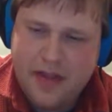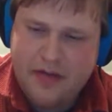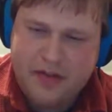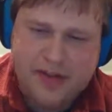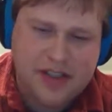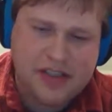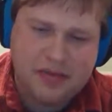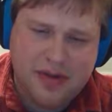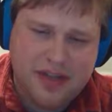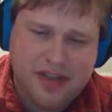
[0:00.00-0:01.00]
From
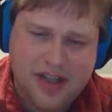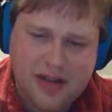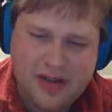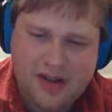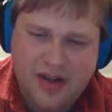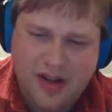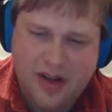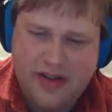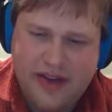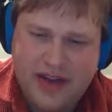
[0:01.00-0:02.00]
such books I learned
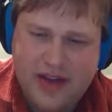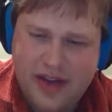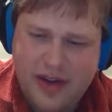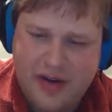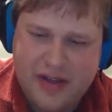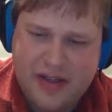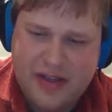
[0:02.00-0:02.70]
all that I know.